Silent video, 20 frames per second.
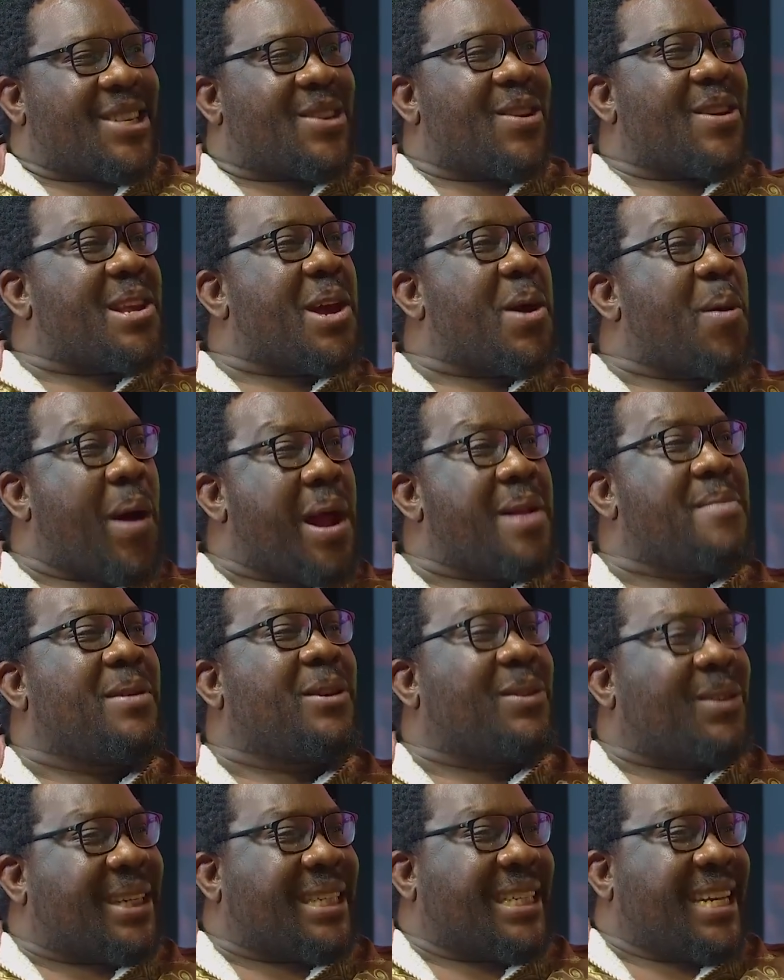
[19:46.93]
So they want
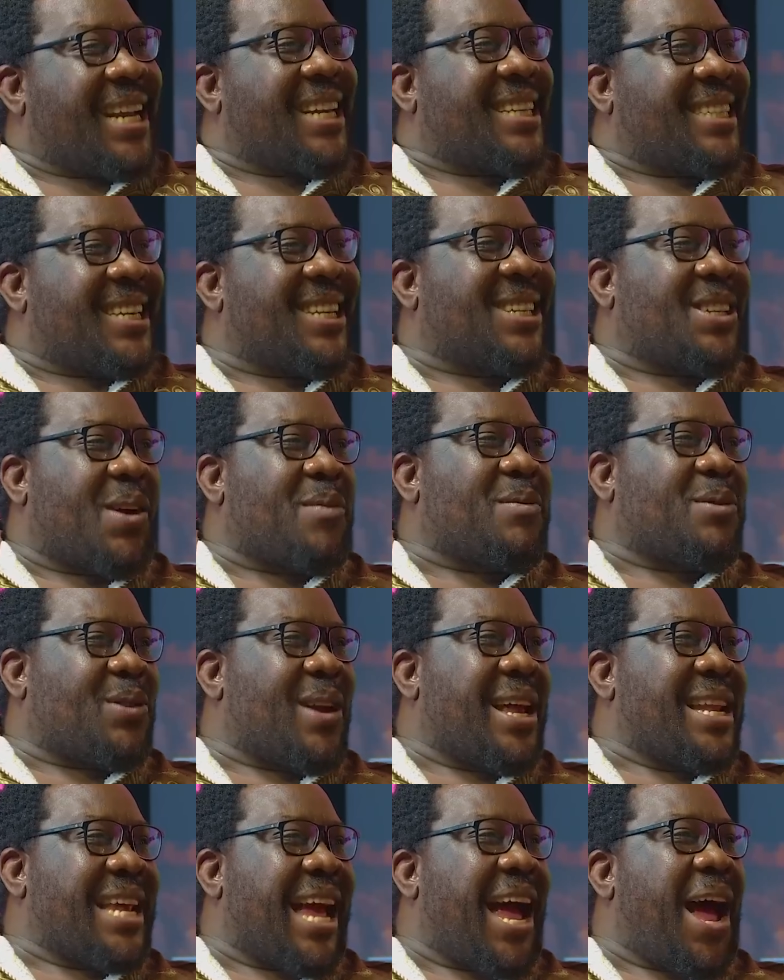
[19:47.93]
me to check City of
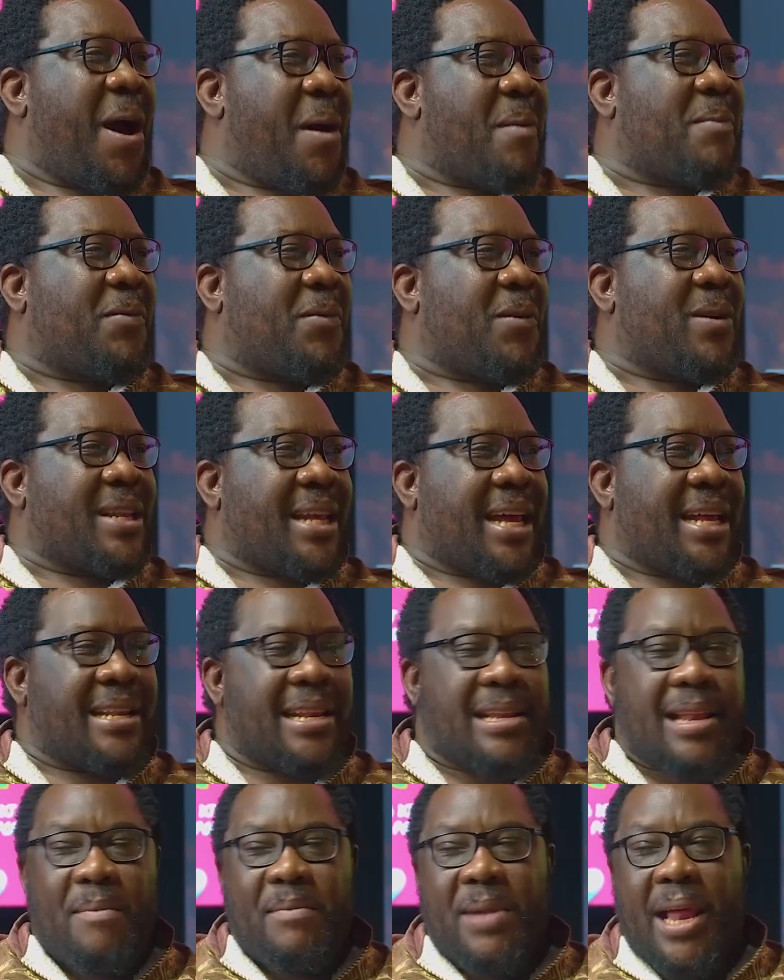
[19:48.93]
Tshwane out for that.
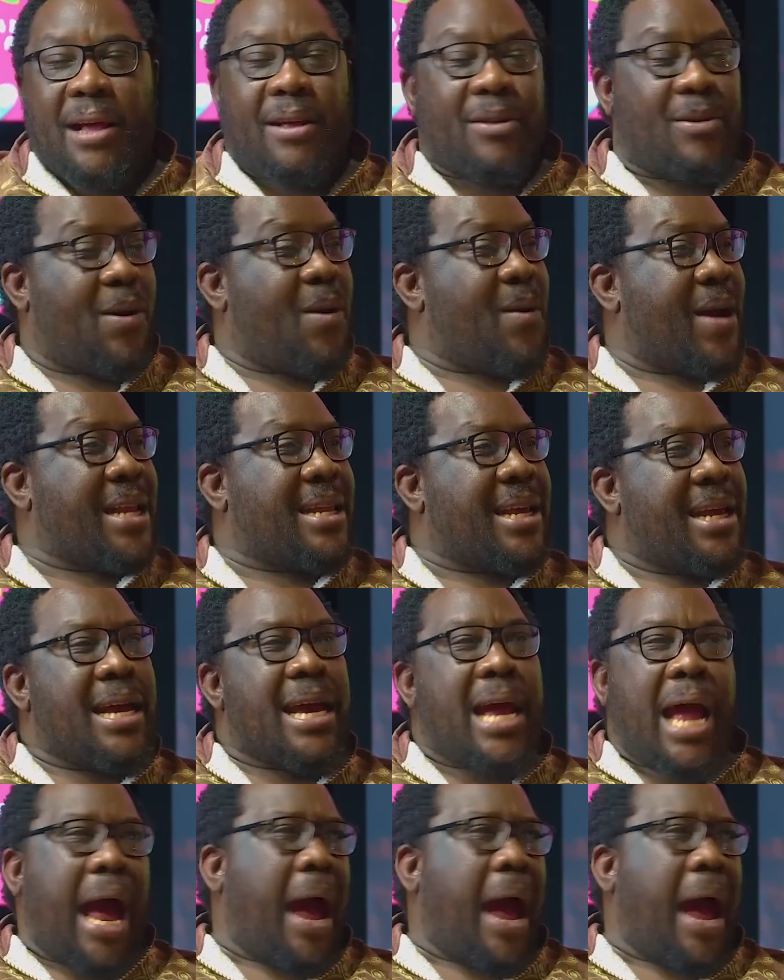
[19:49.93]
And I'm like, you know what?